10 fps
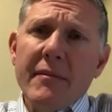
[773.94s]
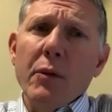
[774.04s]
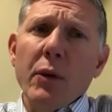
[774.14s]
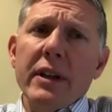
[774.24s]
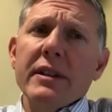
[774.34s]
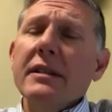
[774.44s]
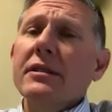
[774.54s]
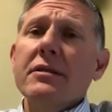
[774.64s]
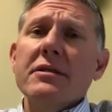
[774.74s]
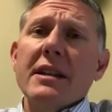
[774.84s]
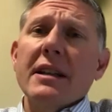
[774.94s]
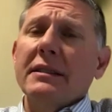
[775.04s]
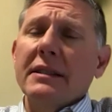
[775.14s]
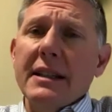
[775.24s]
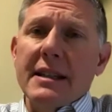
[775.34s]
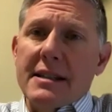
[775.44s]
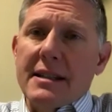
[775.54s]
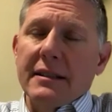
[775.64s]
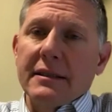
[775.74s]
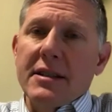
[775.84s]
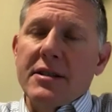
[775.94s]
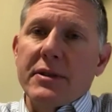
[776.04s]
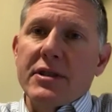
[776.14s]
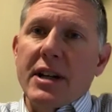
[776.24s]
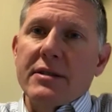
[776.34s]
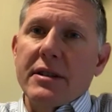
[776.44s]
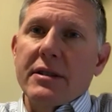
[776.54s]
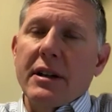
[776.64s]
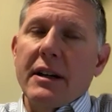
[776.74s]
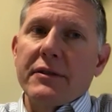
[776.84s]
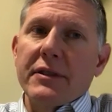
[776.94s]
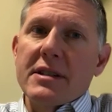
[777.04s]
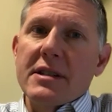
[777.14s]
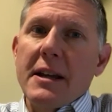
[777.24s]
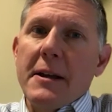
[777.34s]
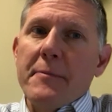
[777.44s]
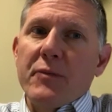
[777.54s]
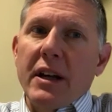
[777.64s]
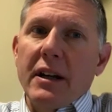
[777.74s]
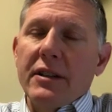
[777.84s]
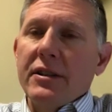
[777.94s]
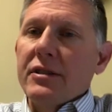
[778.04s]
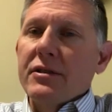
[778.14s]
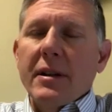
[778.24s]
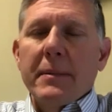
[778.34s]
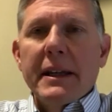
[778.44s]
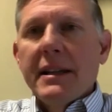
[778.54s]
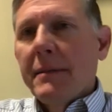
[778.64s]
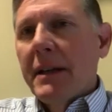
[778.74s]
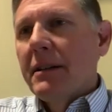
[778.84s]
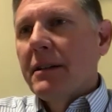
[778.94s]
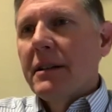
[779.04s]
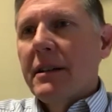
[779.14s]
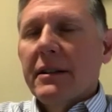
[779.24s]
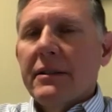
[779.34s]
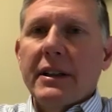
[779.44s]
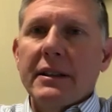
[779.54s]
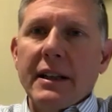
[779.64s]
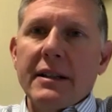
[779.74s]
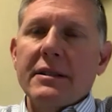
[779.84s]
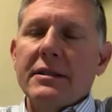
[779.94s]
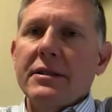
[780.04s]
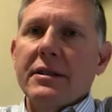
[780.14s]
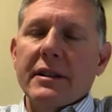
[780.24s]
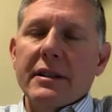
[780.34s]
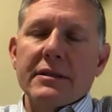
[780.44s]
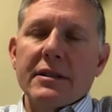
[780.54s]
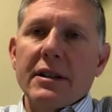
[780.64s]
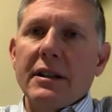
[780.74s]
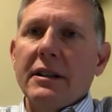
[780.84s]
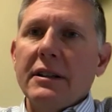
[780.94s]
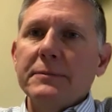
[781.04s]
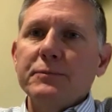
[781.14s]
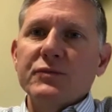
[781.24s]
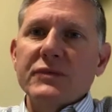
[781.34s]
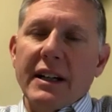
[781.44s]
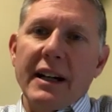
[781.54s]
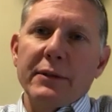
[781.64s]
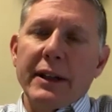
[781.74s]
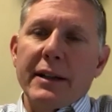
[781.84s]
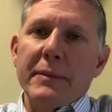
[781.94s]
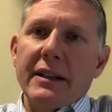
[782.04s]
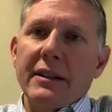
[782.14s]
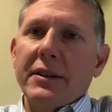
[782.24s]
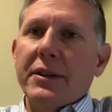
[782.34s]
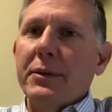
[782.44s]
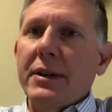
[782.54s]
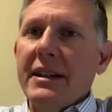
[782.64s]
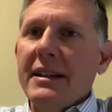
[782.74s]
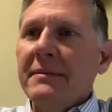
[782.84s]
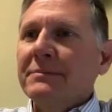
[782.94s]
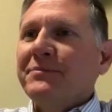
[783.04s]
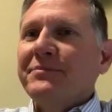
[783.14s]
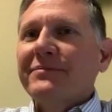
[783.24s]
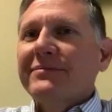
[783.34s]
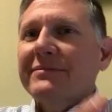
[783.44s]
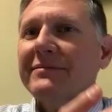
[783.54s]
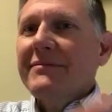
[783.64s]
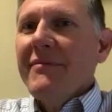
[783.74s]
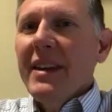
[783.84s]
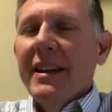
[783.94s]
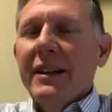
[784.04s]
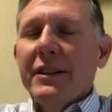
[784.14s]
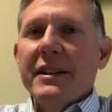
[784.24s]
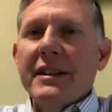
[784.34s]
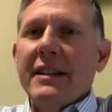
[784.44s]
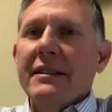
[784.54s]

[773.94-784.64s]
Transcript: what you need to do is at least reach out to their office. You can do that by email, you can write a letter, you can call. I recommend all three. Mm-hmm. You know, and